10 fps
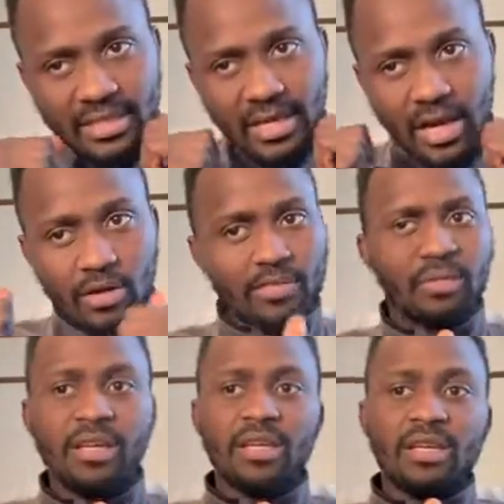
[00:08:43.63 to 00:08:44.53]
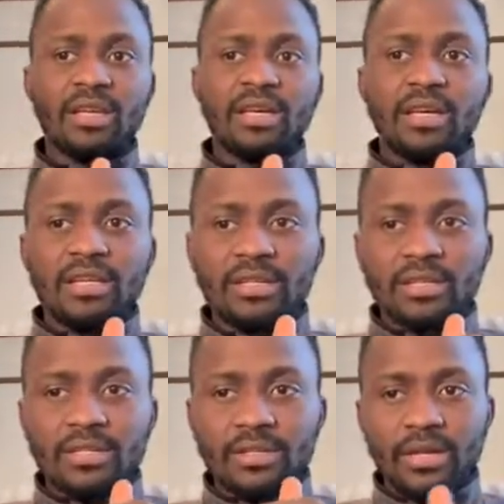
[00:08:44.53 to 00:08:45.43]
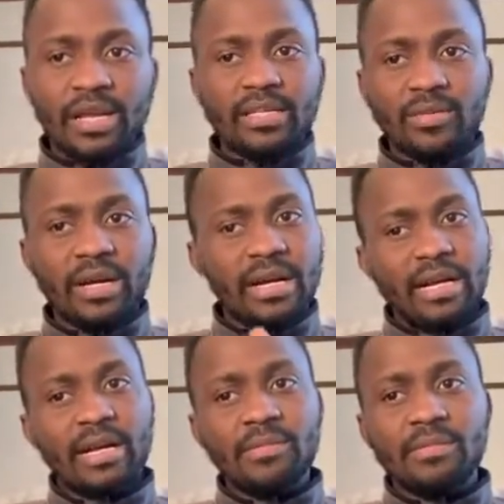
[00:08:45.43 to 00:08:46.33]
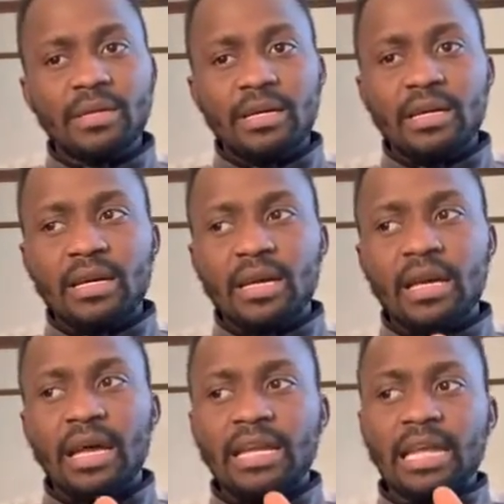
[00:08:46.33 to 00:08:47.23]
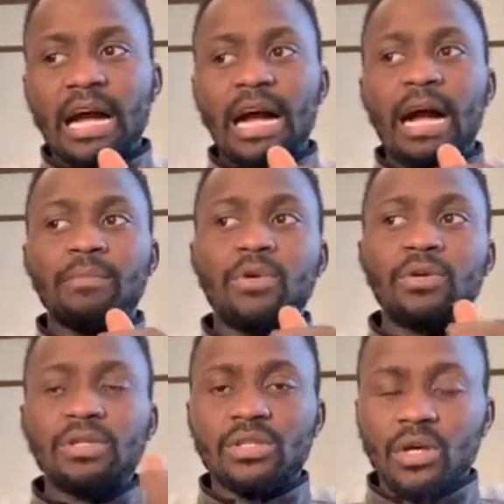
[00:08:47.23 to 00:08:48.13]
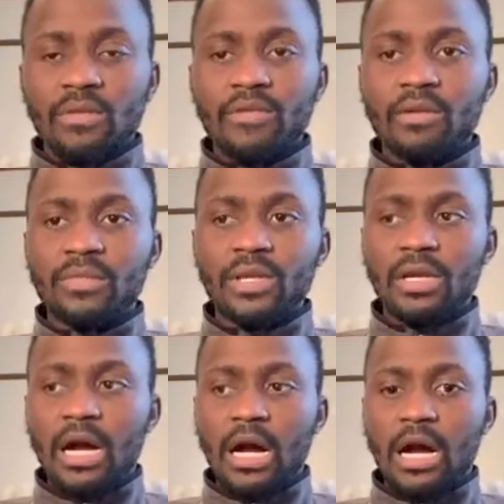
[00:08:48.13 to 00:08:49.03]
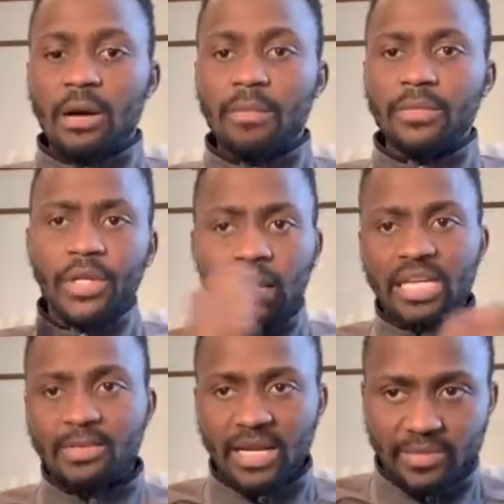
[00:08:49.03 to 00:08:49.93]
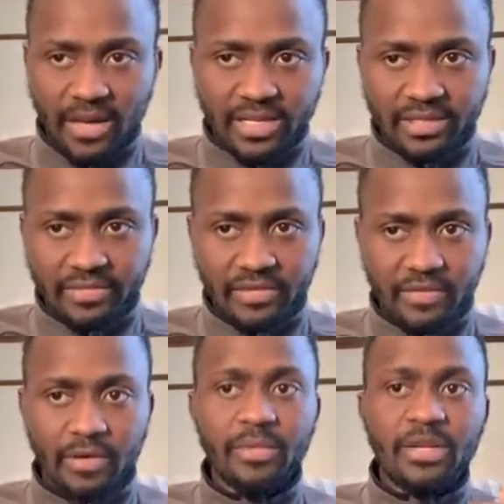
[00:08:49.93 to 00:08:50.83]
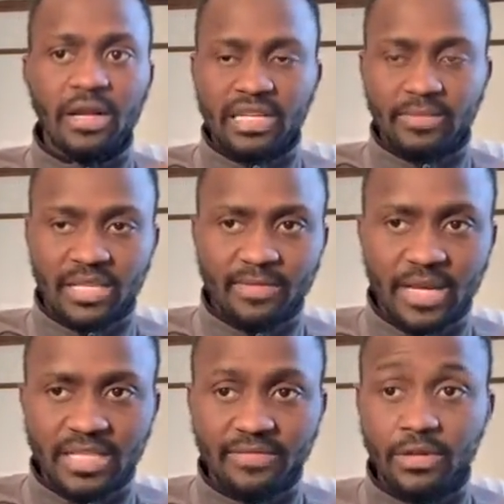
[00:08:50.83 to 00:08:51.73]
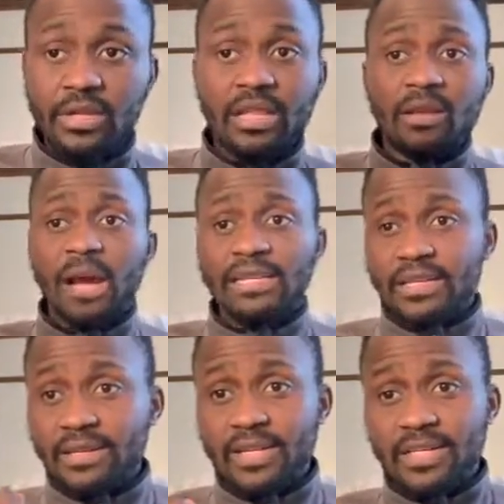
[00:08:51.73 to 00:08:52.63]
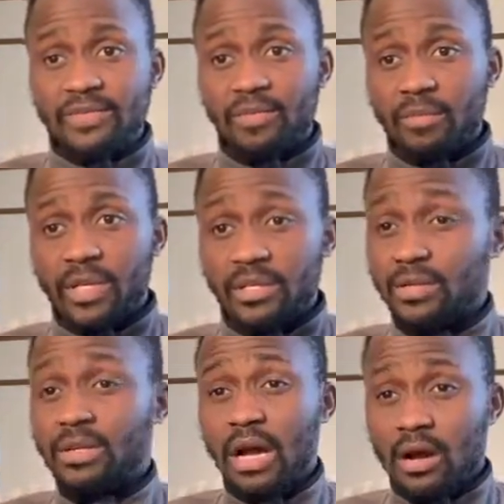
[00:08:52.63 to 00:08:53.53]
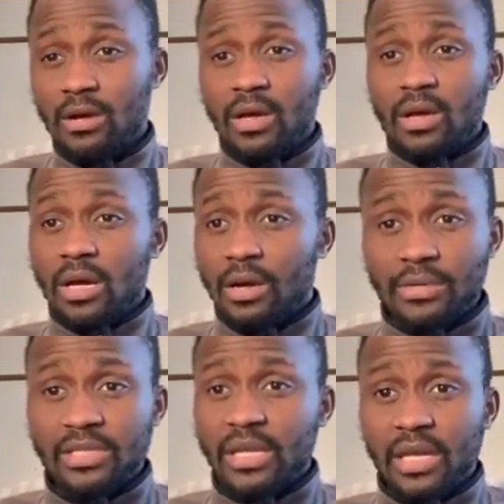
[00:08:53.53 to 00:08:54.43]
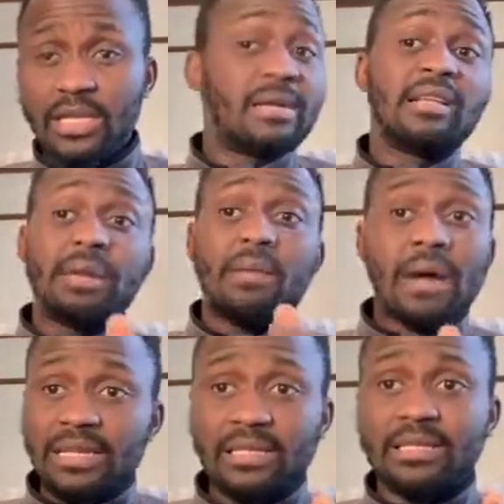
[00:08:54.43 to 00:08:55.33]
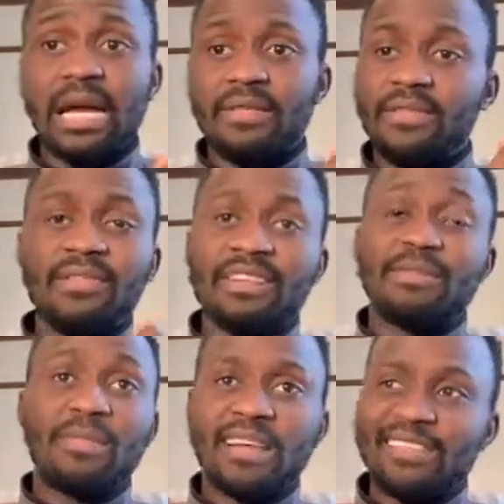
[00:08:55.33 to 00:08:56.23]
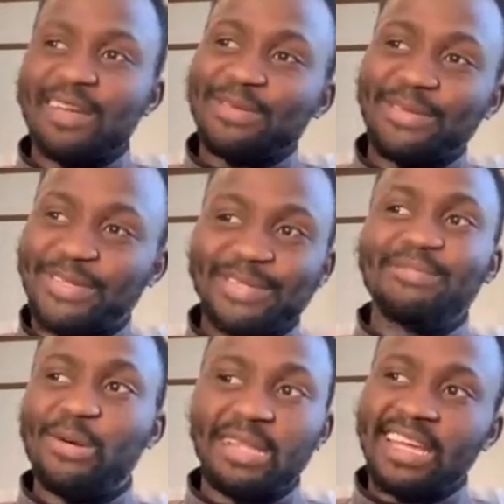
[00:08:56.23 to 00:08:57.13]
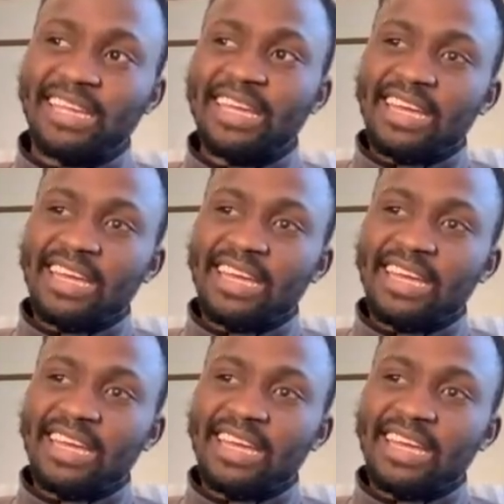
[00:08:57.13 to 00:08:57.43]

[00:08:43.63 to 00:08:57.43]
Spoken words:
helped me to get to where I am. And I'm going to talk from the knowledge perspective. From the knowledge perspective, the only thing my degree did for me till now, I would say, especially my masters, I feel like the masters was just more like